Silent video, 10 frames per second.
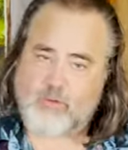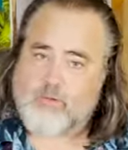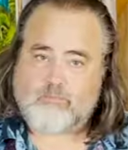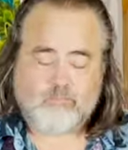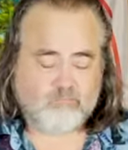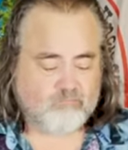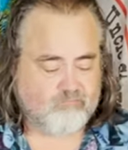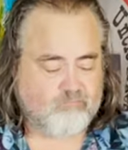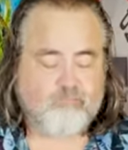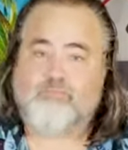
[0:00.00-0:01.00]
cool.
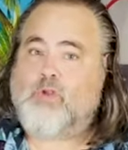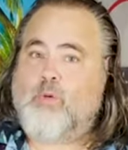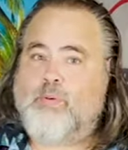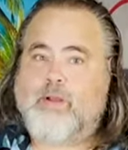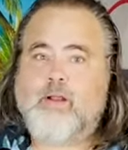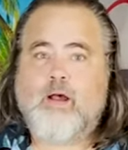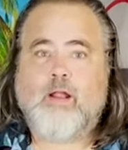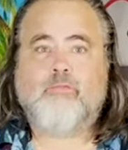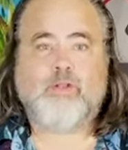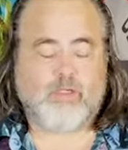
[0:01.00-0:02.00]
Don't put it
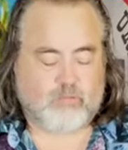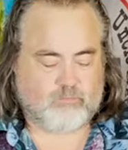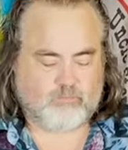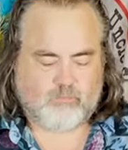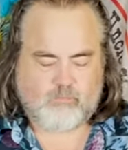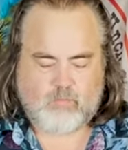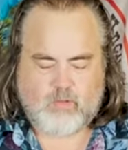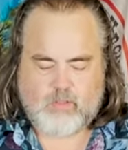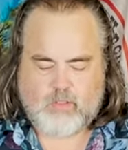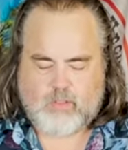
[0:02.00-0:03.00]
on if you don't.
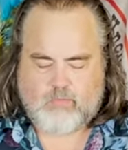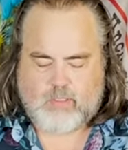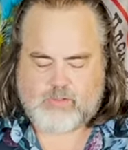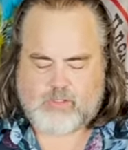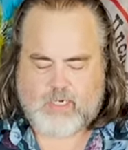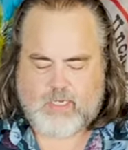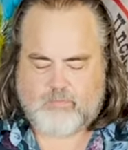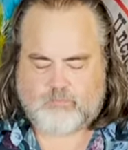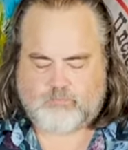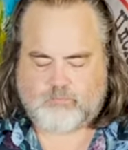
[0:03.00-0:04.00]
But let's try it.